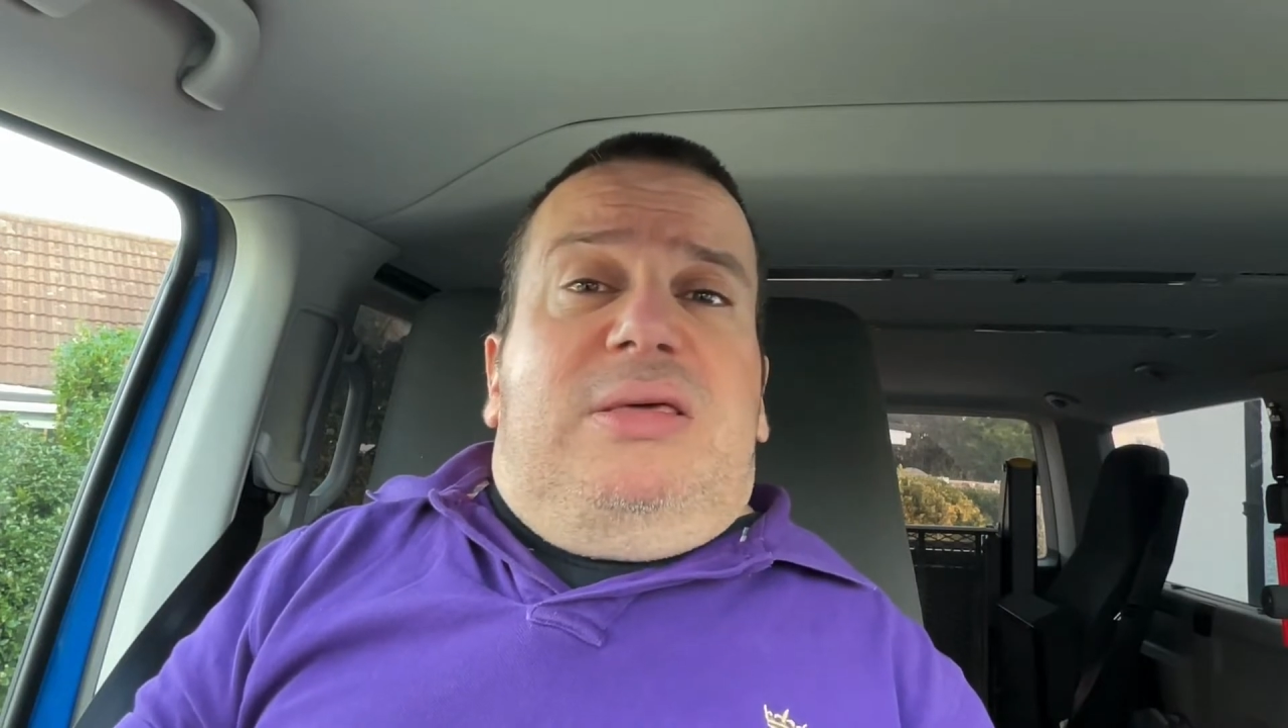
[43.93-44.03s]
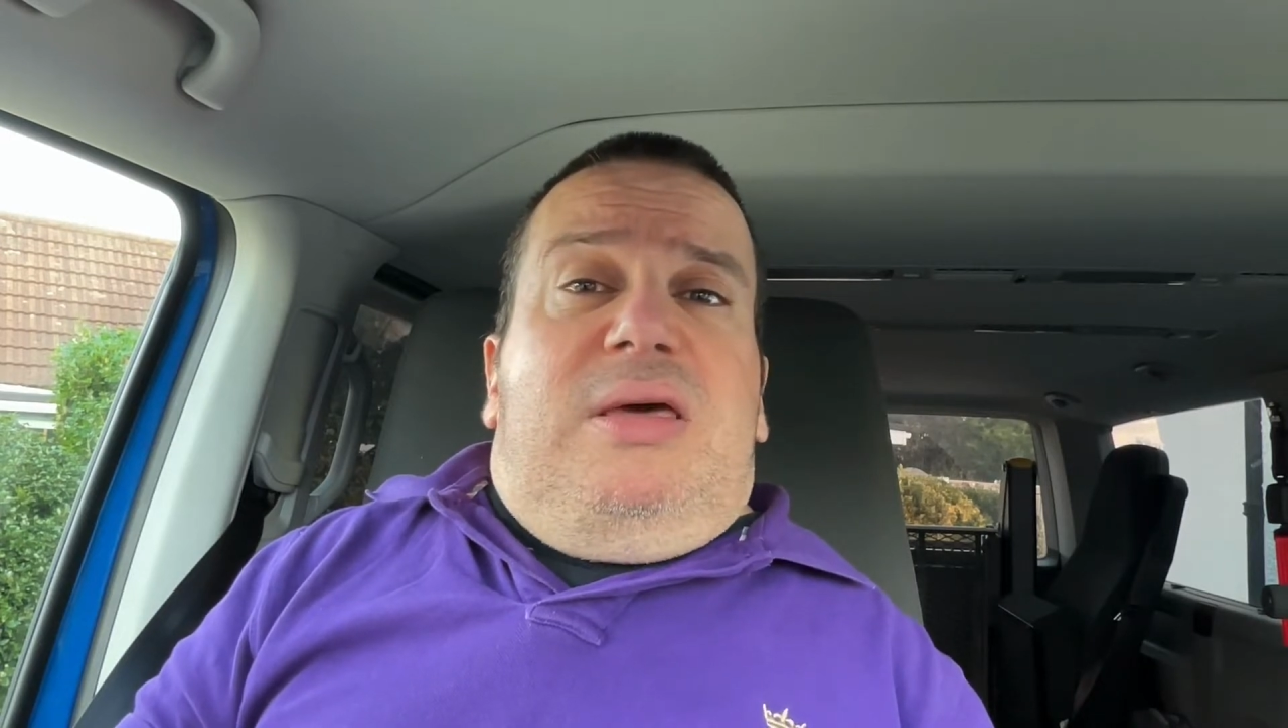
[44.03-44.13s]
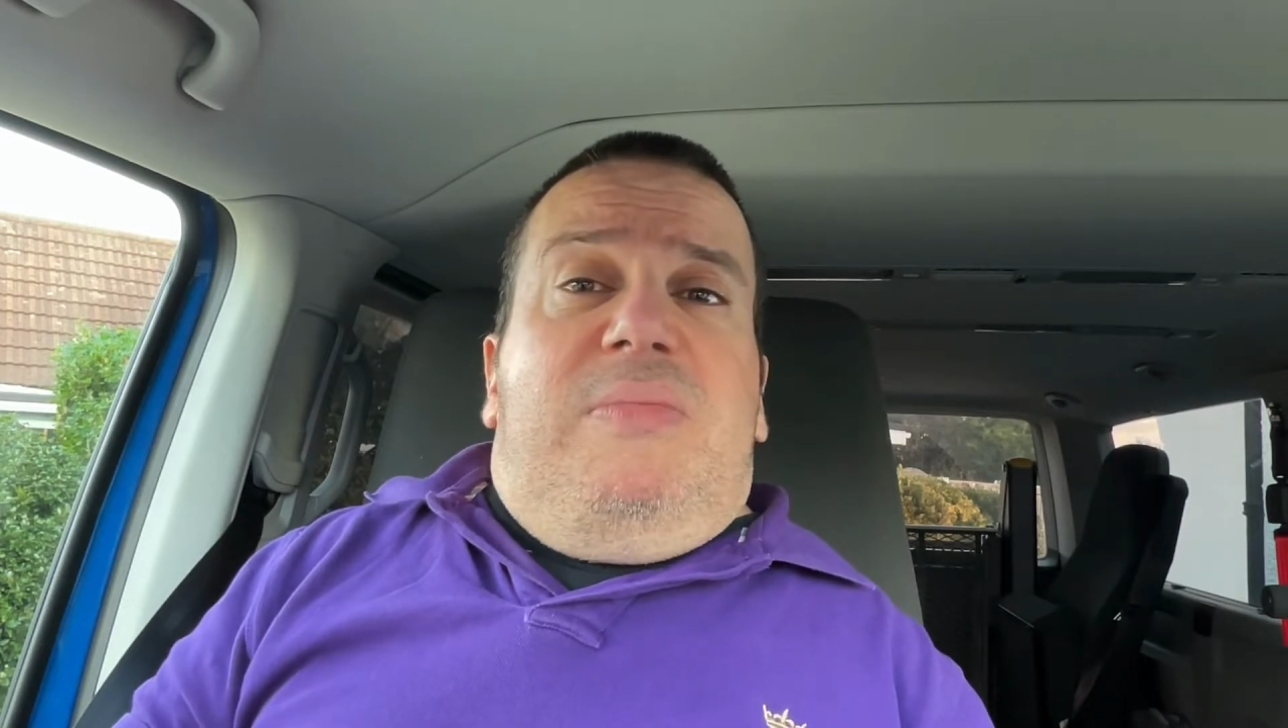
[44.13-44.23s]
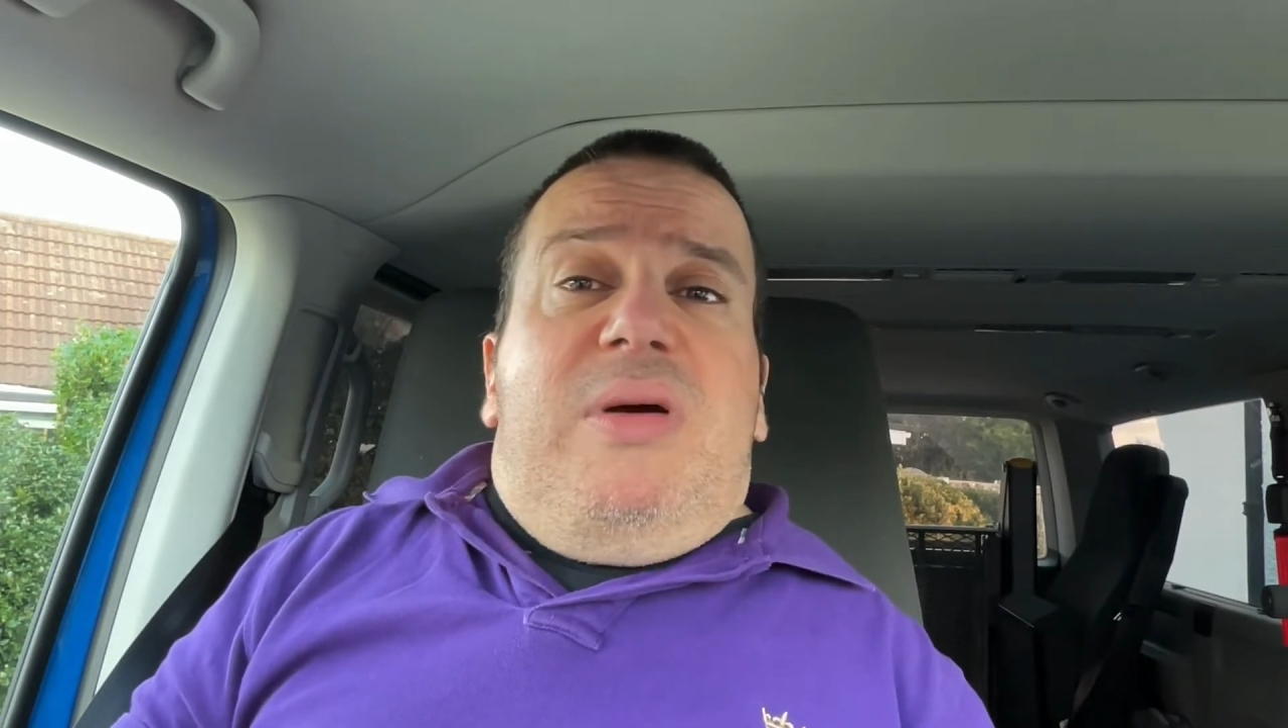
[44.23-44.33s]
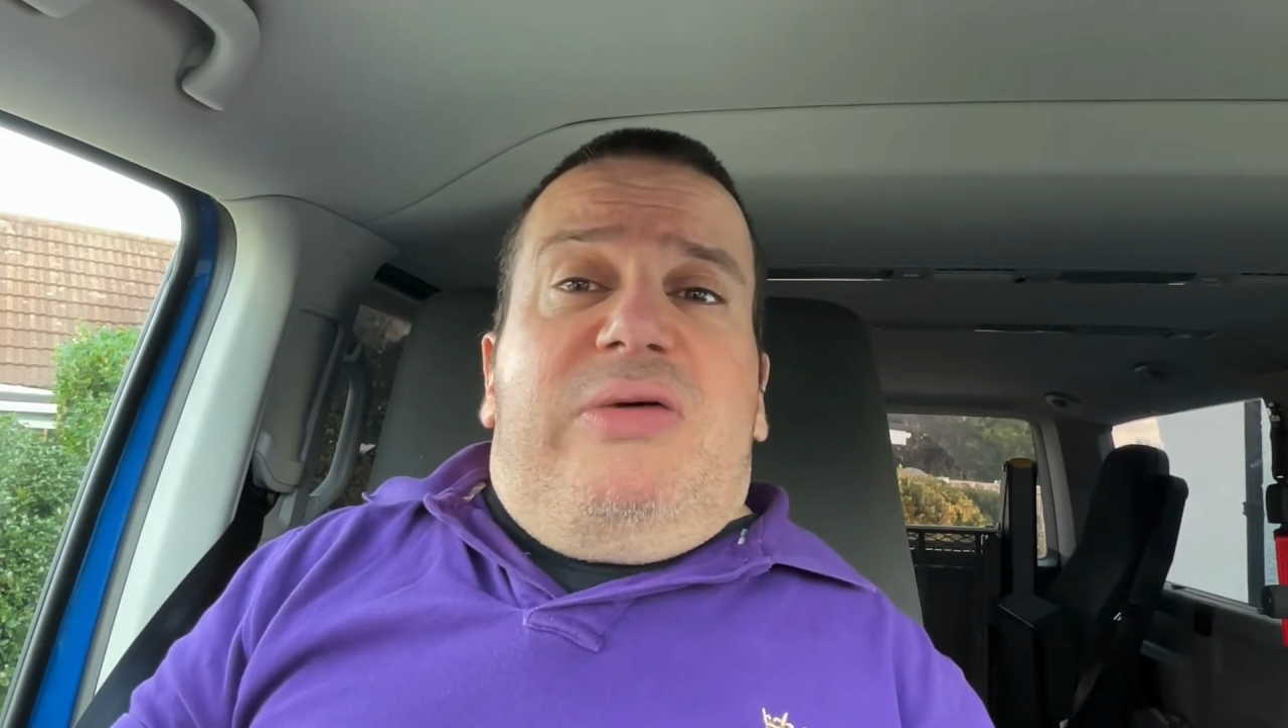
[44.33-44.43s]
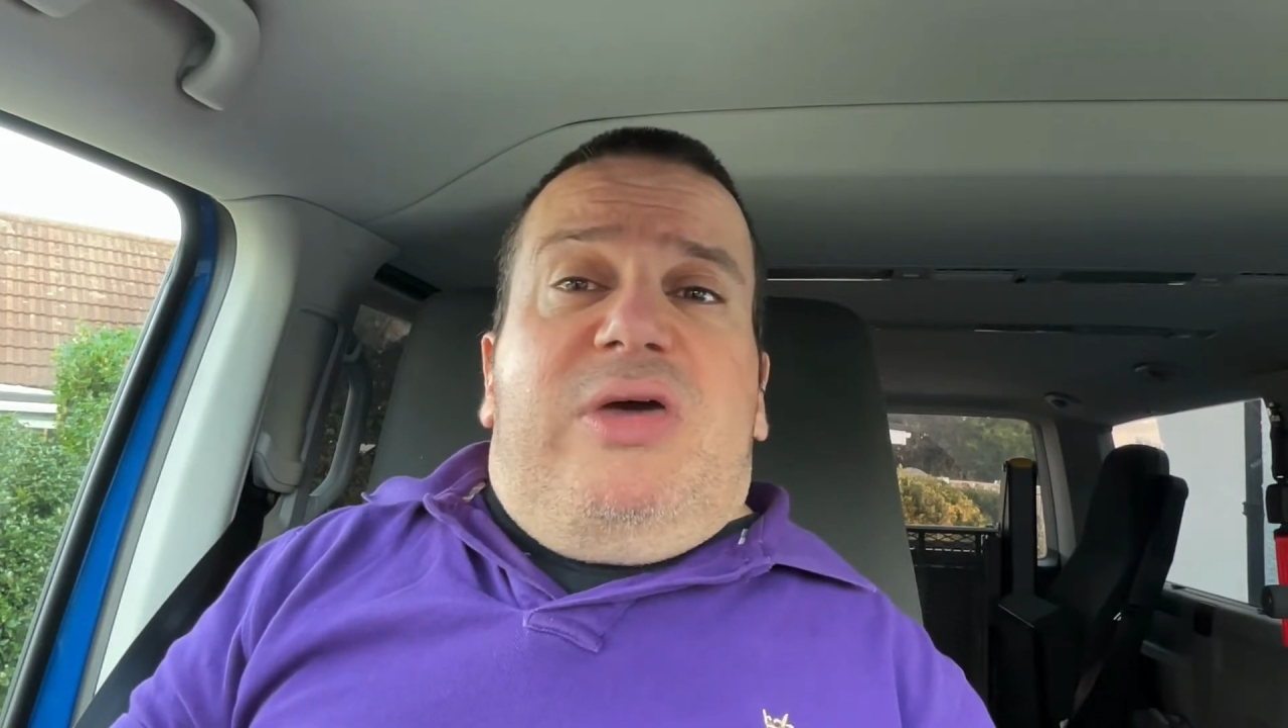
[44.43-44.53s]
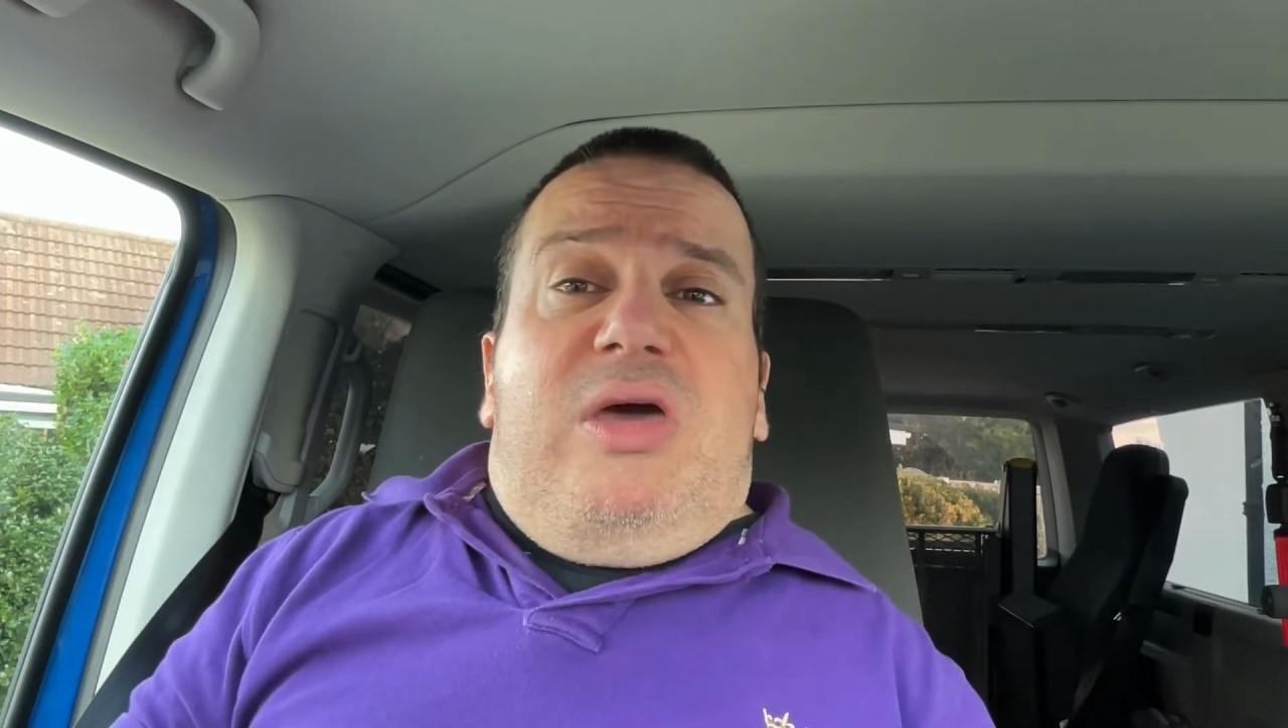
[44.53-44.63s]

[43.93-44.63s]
and buy their